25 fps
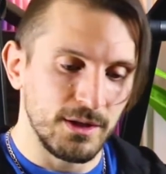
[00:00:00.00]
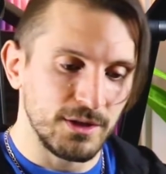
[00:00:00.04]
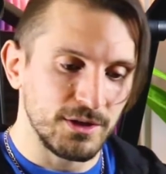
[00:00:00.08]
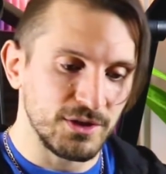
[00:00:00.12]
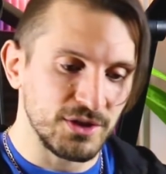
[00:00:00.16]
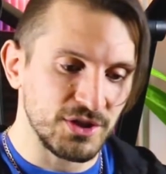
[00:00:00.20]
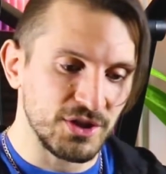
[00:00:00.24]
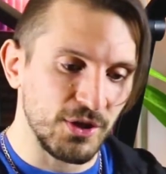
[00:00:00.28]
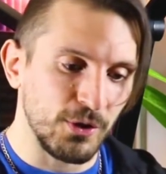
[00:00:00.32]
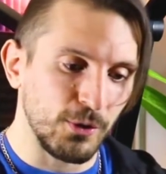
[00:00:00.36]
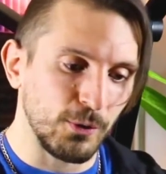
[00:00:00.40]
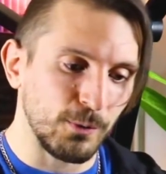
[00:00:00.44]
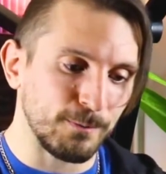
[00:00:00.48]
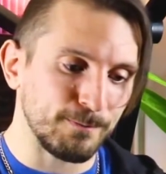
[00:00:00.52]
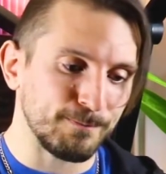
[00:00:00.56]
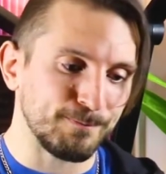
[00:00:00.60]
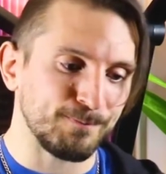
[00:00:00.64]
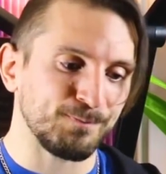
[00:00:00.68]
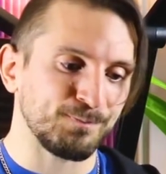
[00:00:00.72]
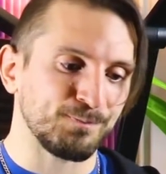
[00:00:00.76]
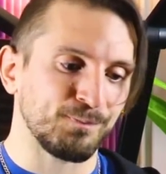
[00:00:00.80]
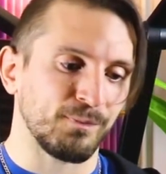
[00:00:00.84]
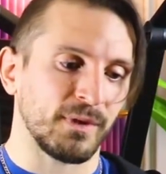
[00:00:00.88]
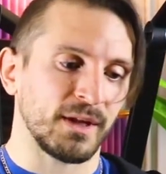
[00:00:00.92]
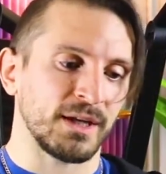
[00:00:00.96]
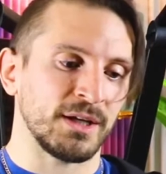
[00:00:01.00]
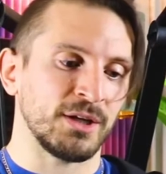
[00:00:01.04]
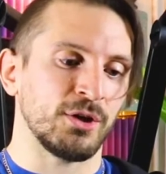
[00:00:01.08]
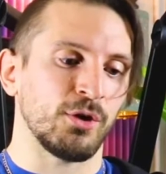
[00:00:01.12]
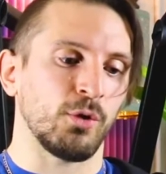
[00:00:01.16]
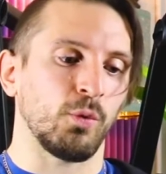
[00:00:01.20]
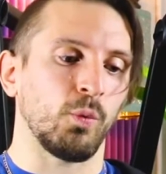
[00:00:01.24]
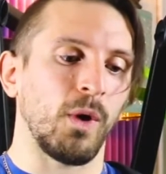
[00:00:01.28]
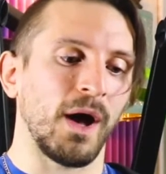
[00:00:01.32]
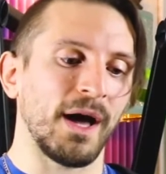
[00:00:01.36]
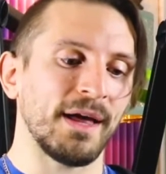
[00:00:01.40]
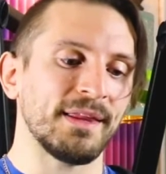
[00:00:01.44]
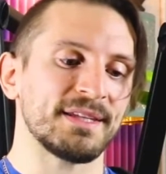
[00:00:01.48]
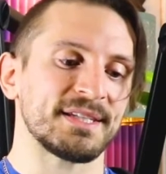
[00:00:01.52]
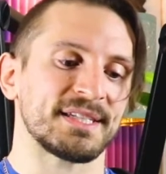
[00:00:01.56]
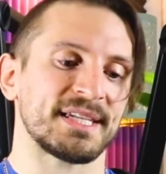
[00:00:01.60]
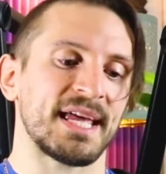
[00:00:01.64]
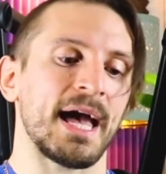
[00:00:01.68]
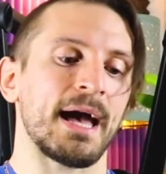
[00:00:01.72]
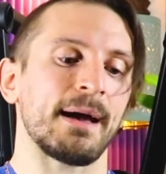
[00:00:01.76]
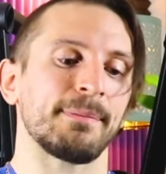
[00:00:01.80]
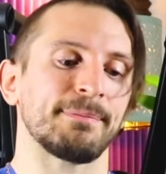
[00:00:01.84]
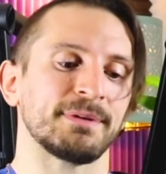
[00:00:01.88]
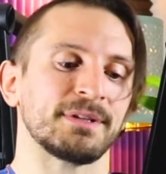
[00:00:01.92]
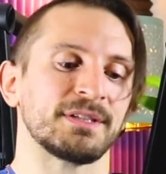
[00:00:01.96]
So, why this
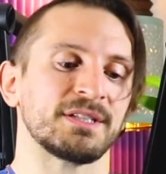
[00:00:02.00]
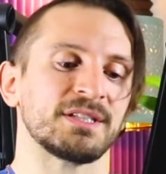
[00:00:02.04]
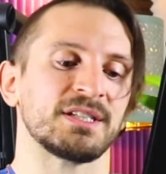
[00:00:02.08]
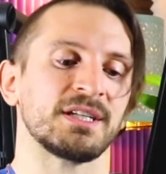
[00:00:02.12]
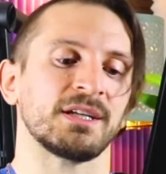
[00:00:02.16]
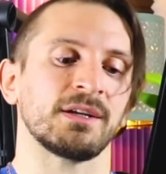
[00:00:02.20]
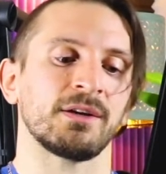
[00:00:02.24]
happens,